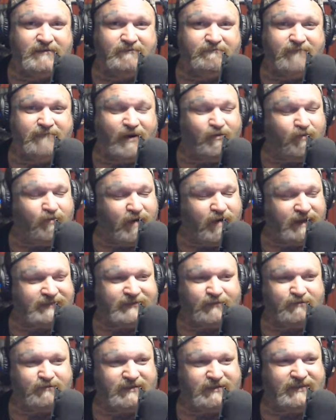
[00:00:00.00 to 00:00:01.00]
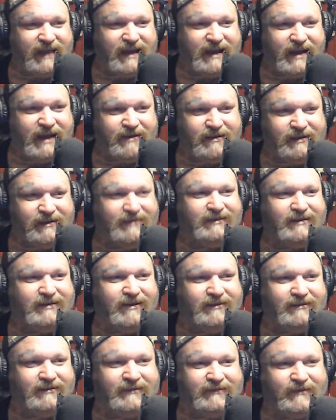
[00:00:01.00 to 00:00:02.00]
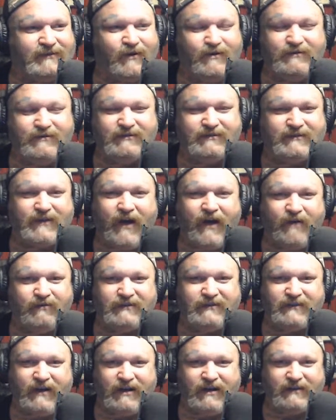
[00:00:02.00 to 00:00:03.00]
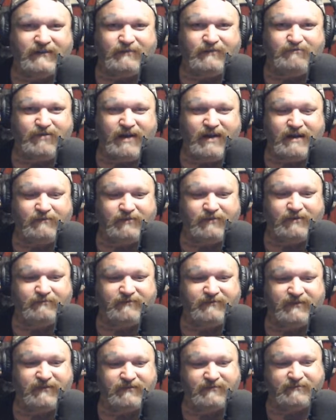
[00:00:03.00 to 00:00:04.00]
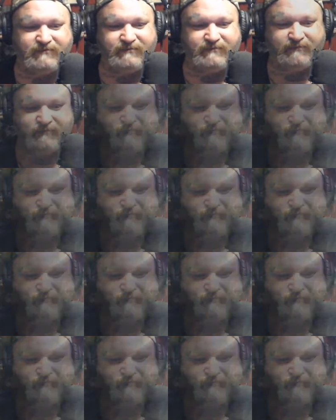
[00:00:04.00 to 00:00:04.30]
but what's with that area, Dark Soul, is always causing problems?